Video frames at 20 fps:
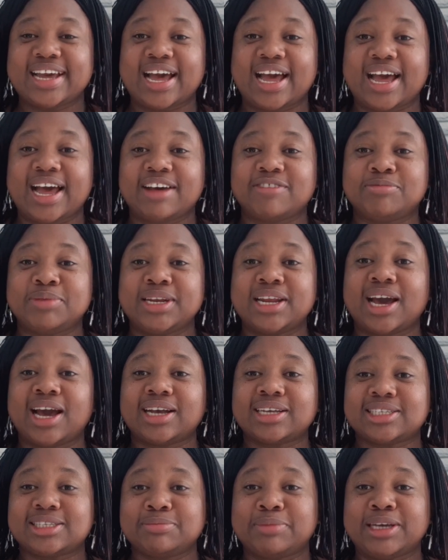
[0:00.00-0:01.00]
I've been
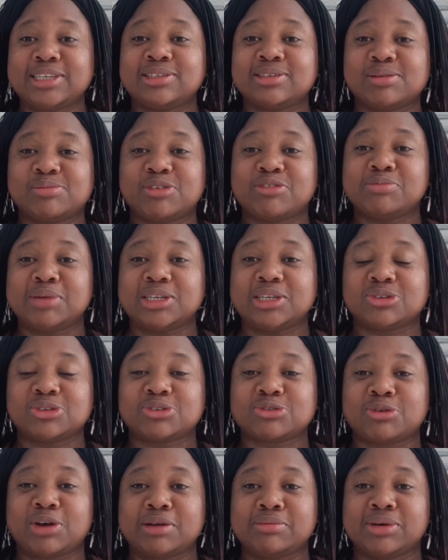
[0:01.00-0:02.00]
asked by some of my
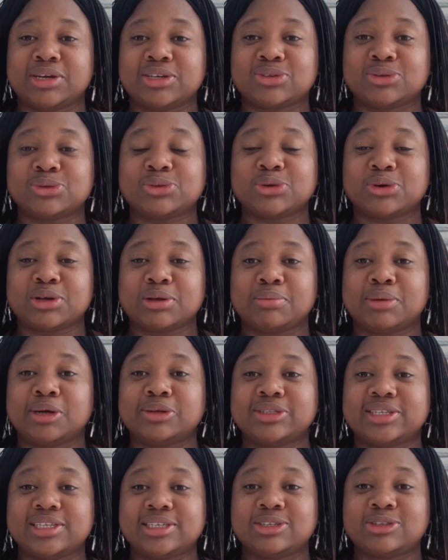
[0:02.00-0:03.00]
subscribers to talk
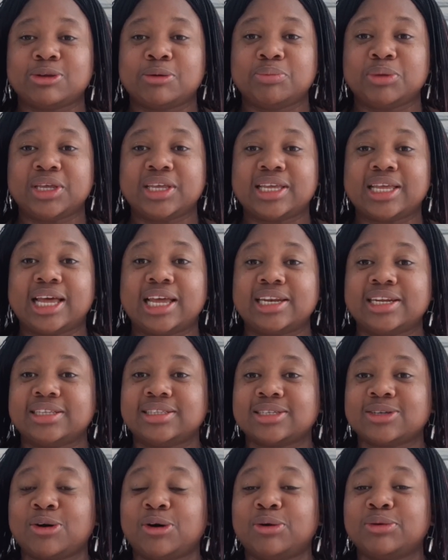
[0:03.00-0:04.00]
about this topic, and
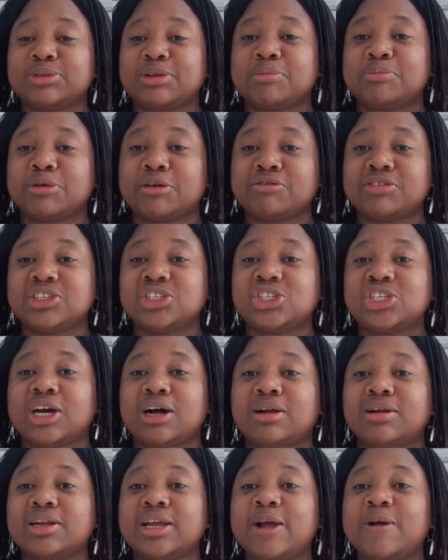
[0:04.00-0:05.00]
it's called the
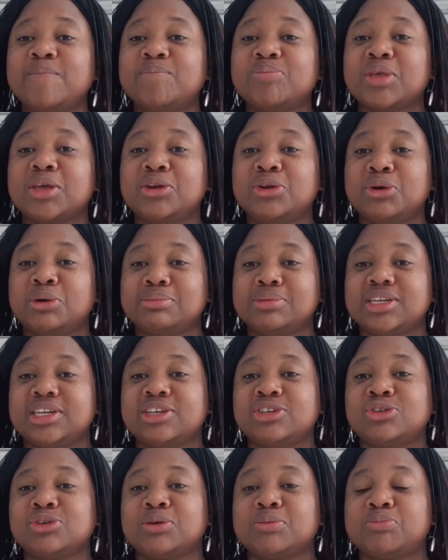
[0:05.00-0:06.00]
Provincial
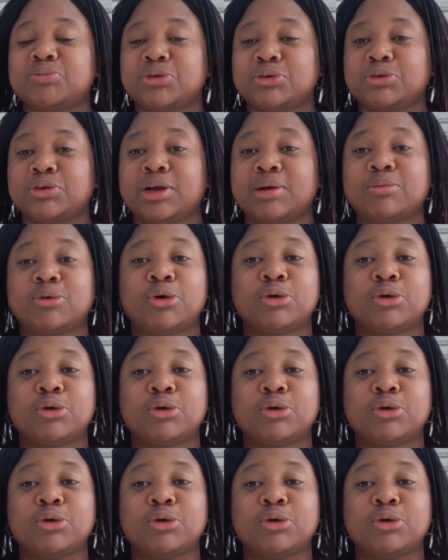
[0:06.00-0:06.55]
Nomination Program.